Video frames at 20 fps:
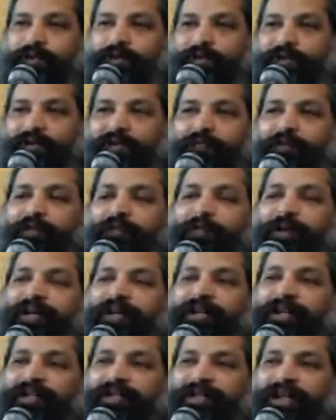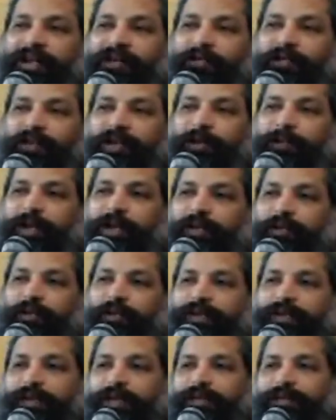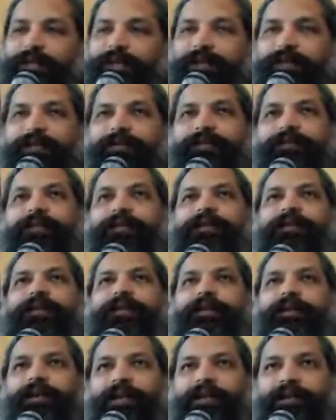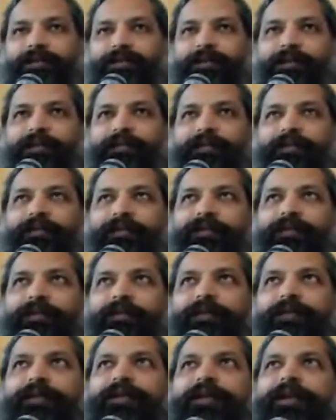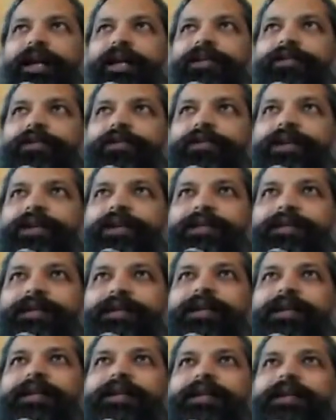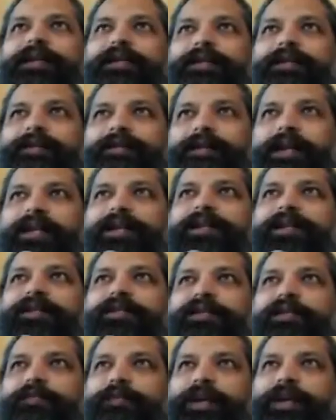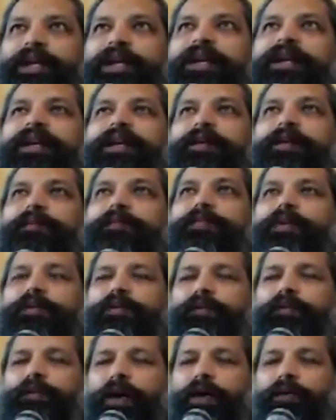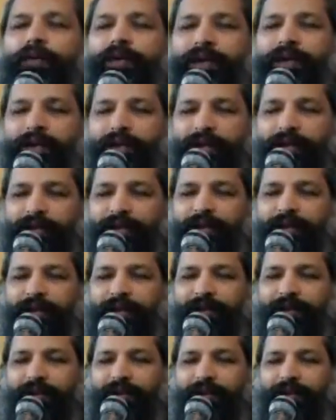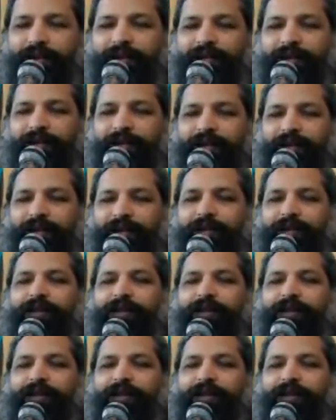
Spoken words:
The movement itself coming to its essence is this. And so it is the sense of being profoundly in the